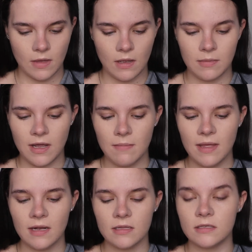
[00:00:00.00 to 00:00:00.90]
I'm not
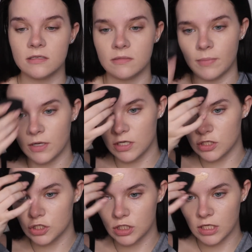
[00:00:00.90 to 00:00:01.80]
mad at this
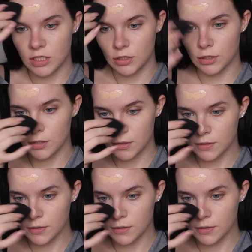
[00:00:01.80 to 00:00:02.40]
sponge either.